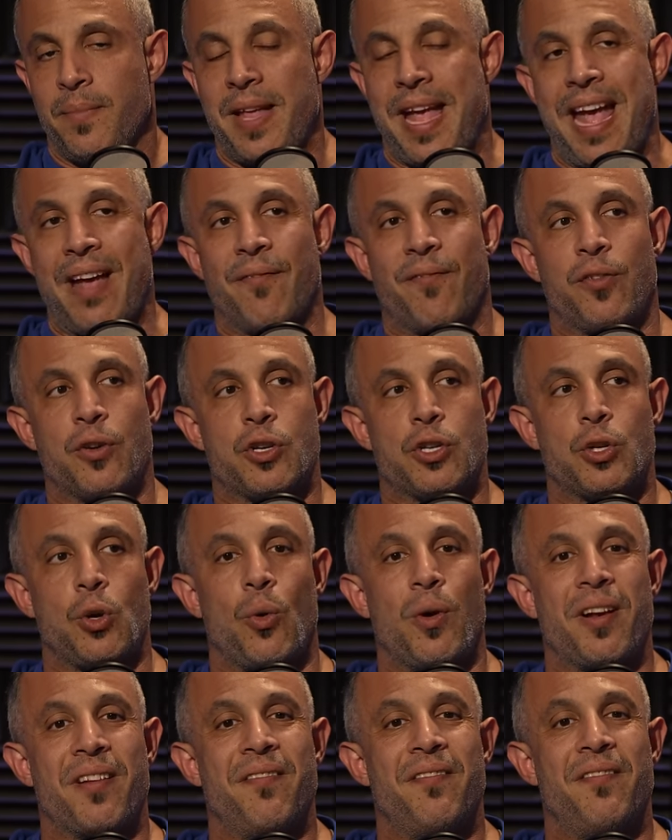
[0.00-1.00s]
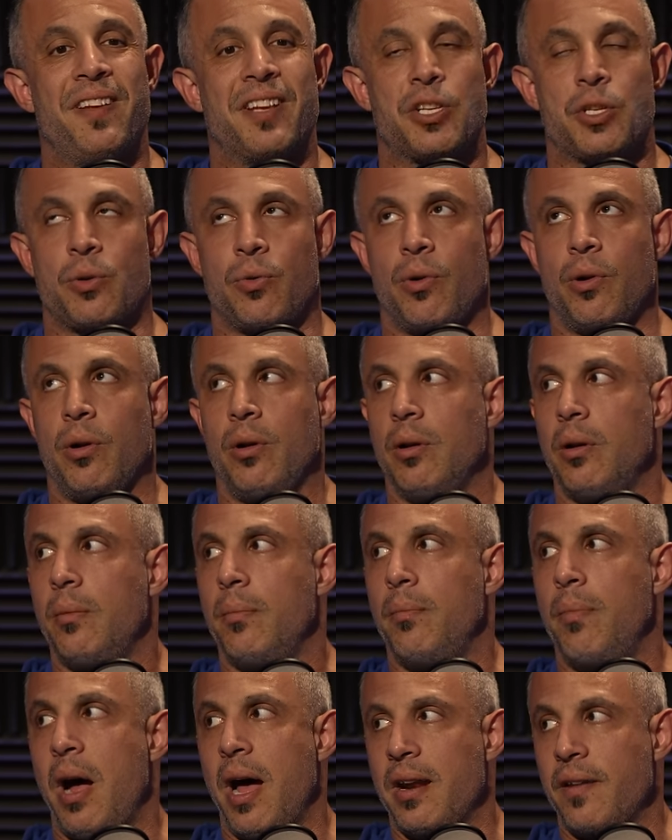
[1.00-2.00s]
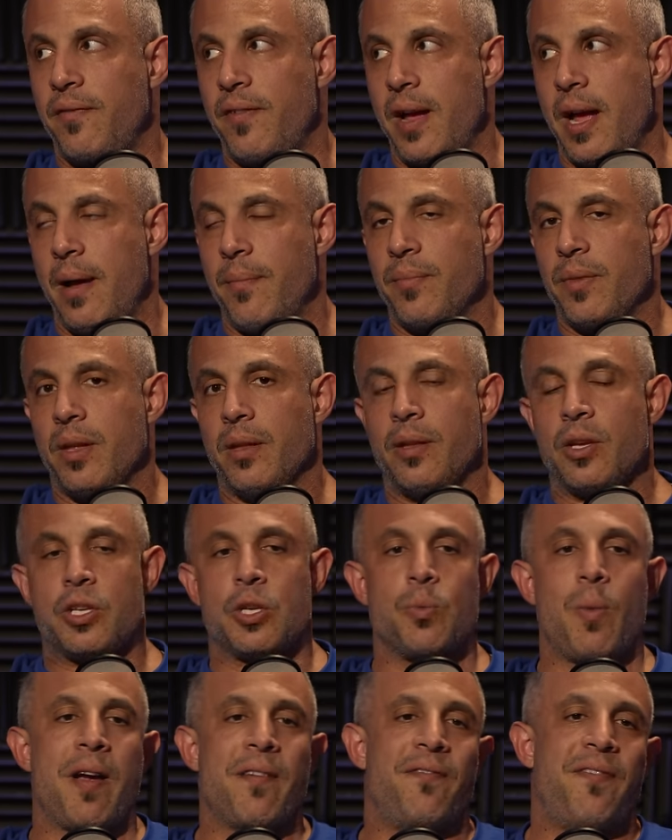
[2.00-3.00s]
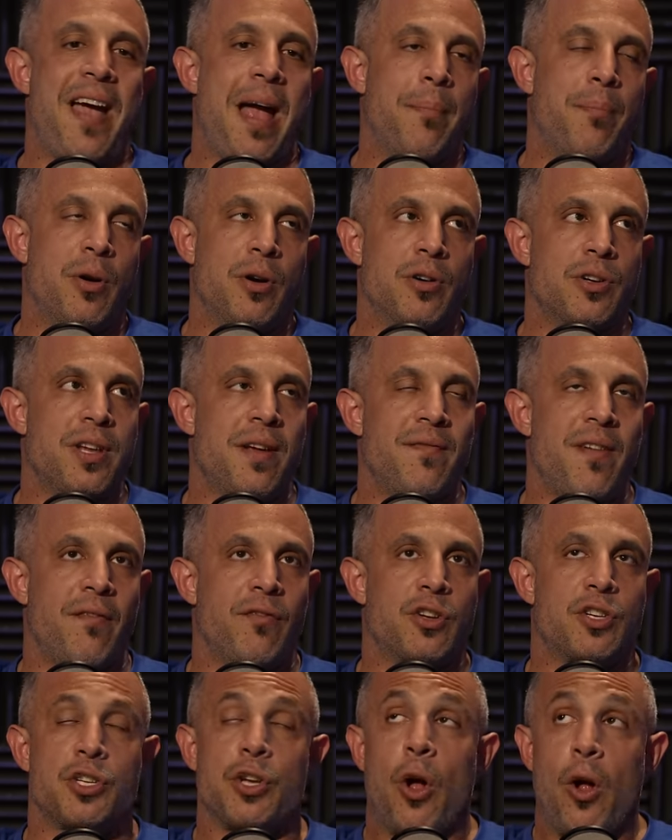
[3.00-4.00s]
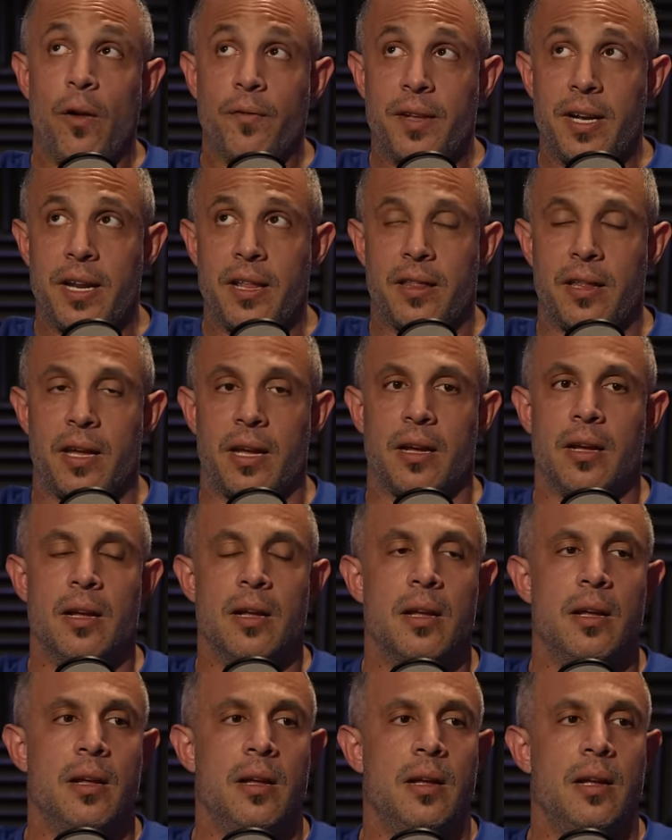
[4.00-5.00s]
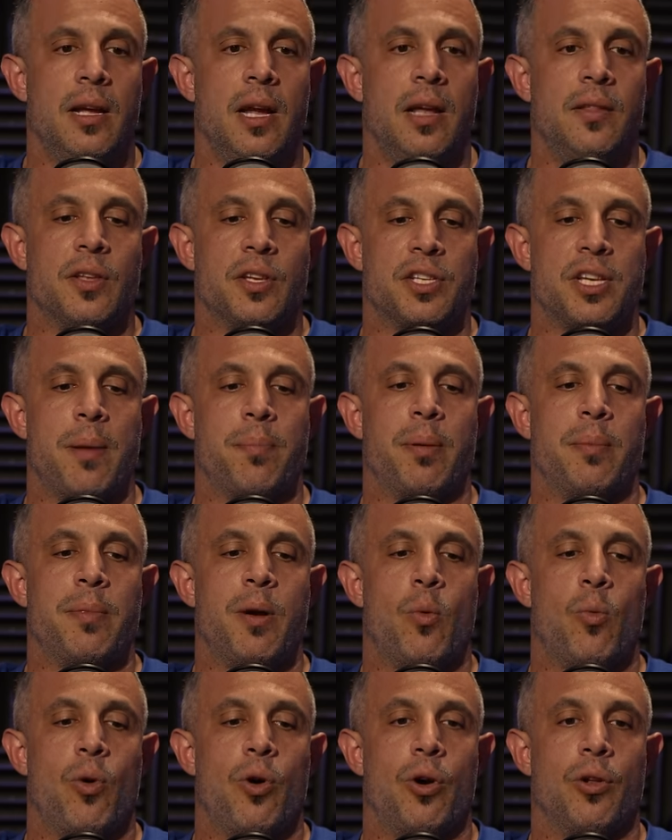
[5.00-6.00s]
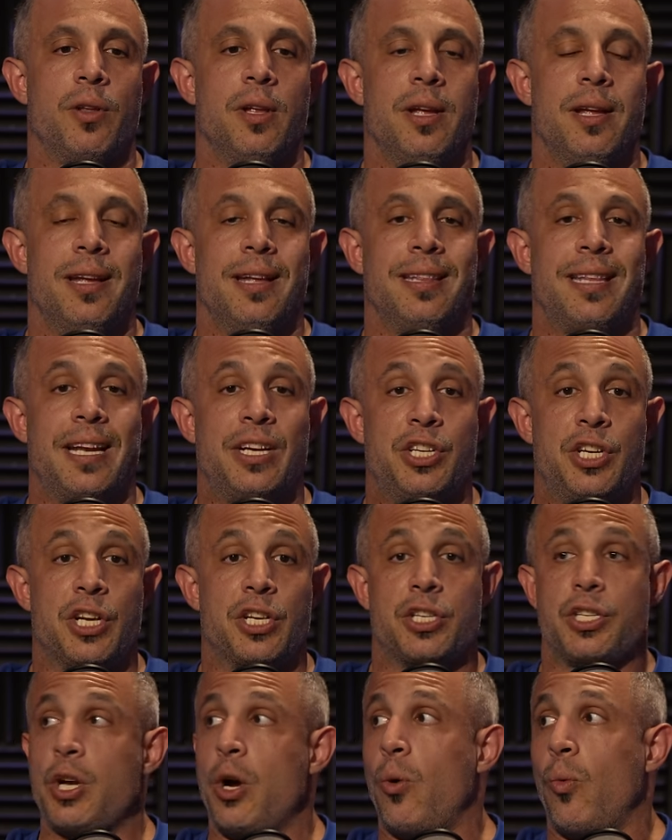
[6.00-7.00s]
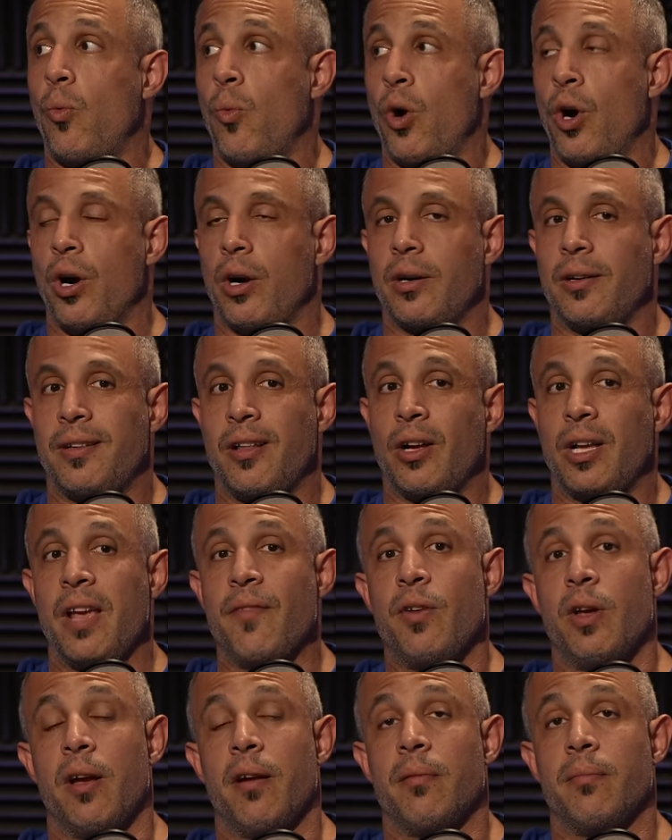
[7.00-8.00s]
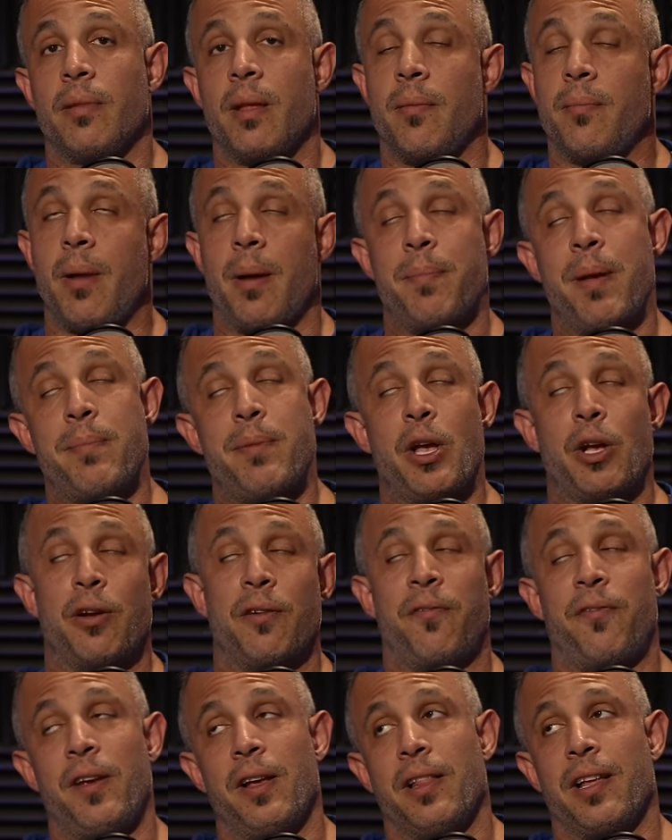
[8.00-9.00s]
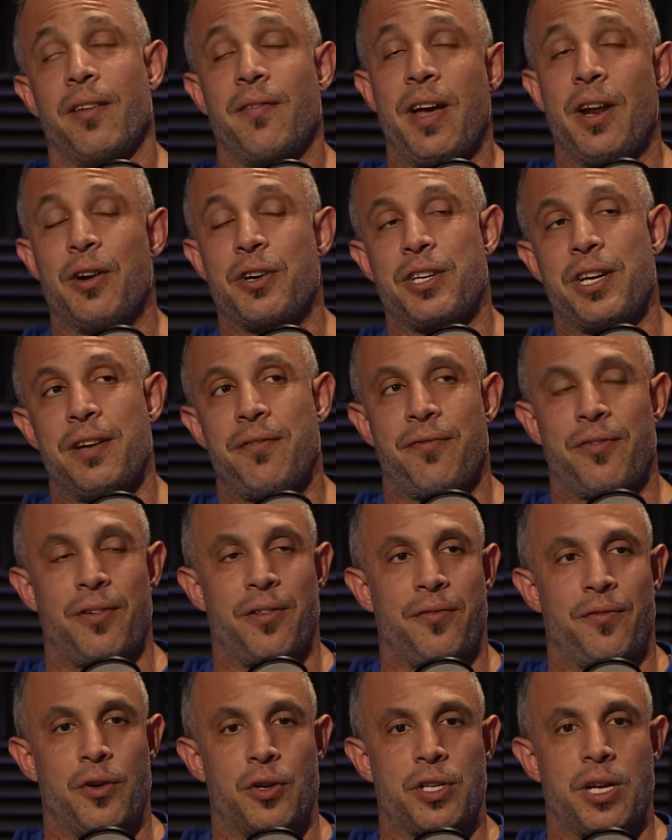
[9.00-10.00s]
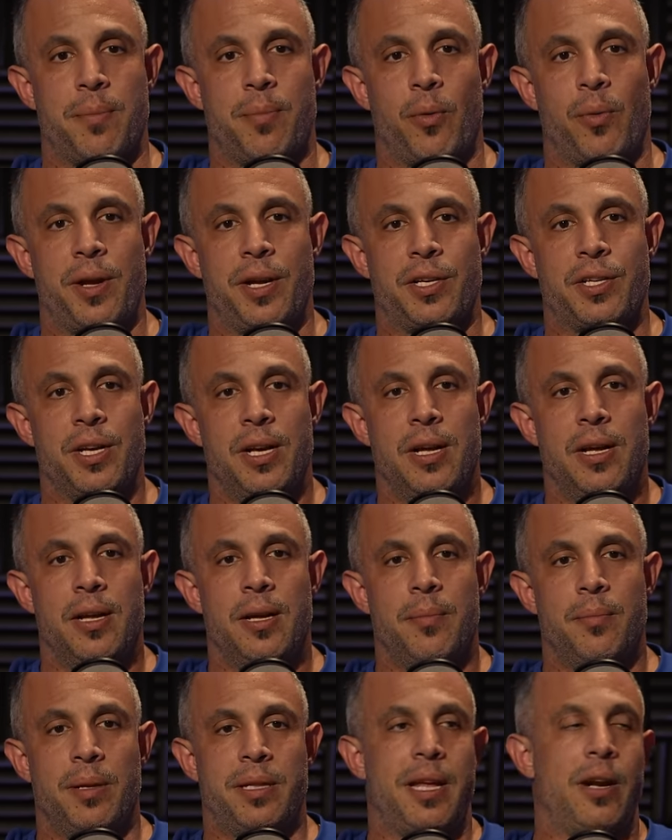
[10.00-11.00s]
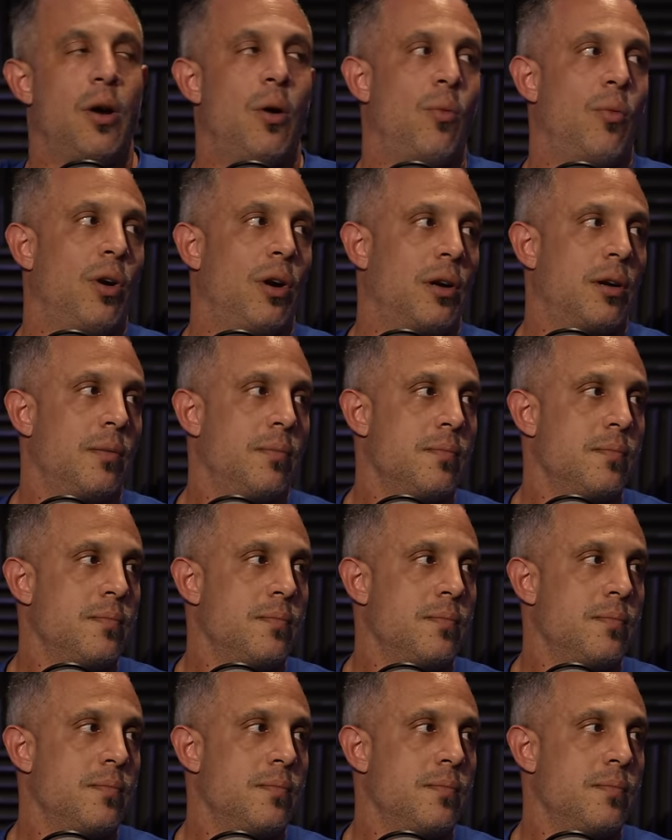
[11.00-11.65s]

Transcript: and for storing visceral body fat. This is why fat burners have never solved anything in the supplement world. They just don't work. They'll give you a, a, maybe a good feeling of energy for the first couple weeks, but they don't work.